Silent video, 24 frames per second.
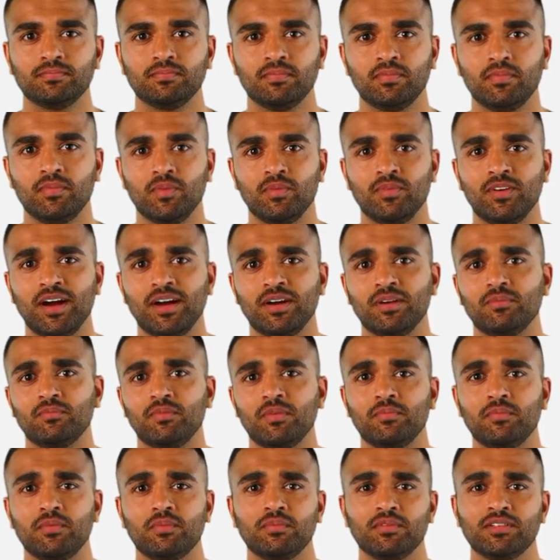The final
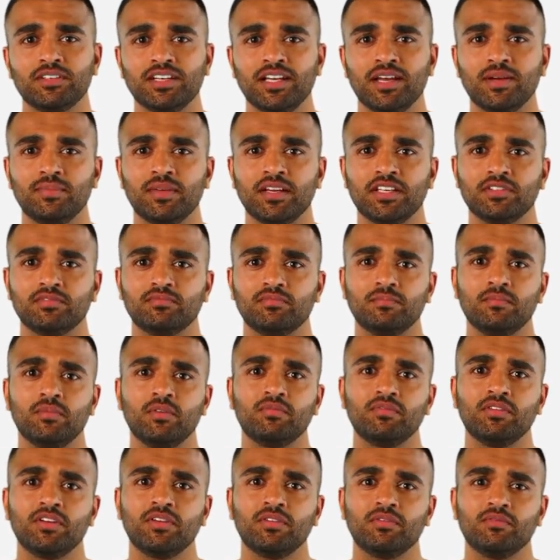removal step is to
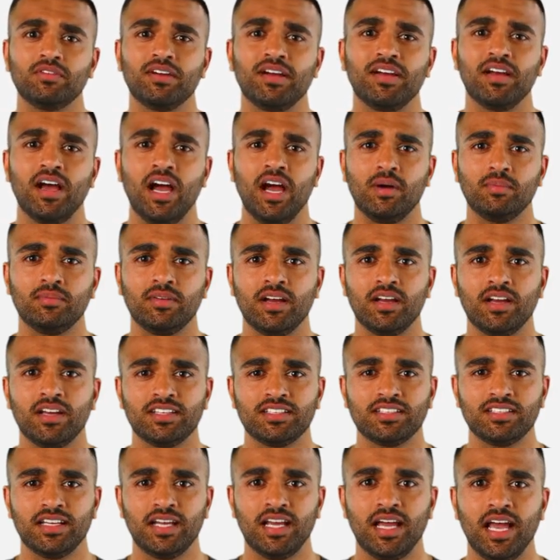remove the 3 top
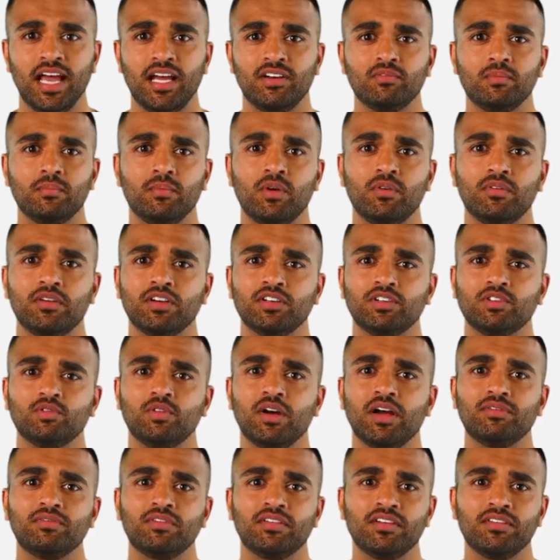nuts and remove the
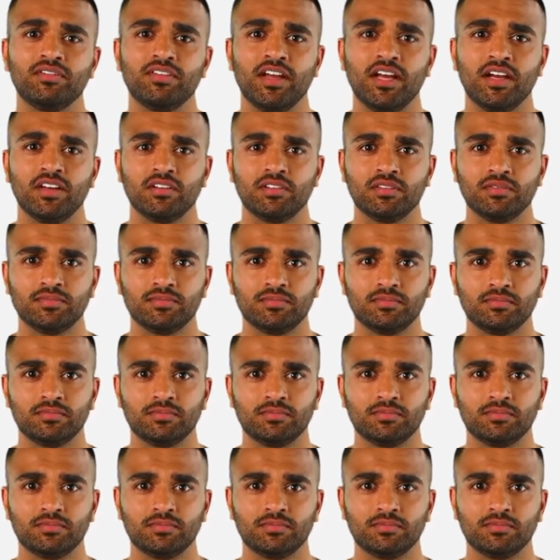strut from the vehicle.